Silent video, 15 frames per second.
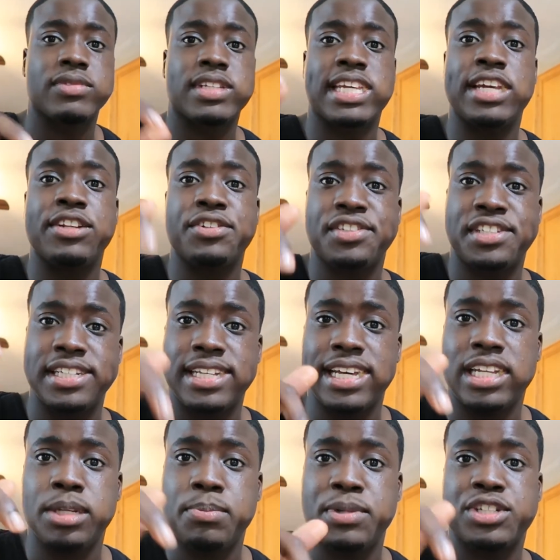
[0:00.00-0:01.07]
Kinderton
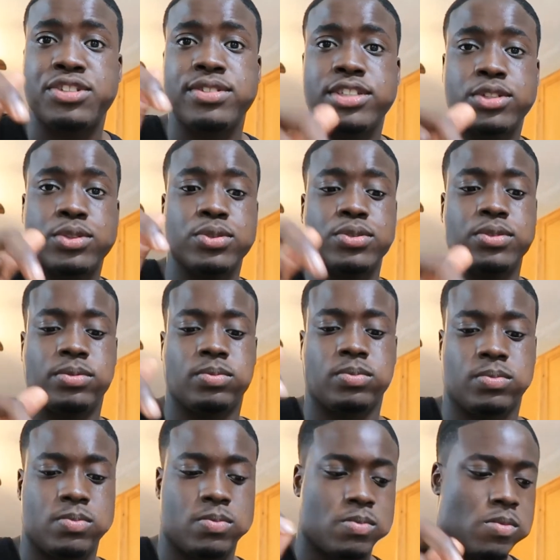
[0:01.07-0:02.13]
Elementary School.
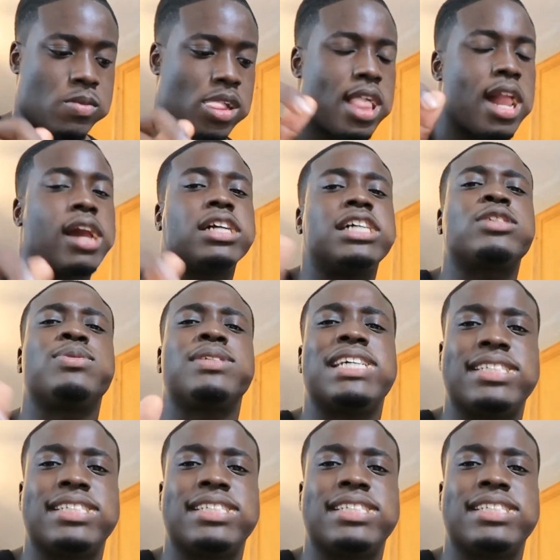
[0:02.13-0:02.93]
That's what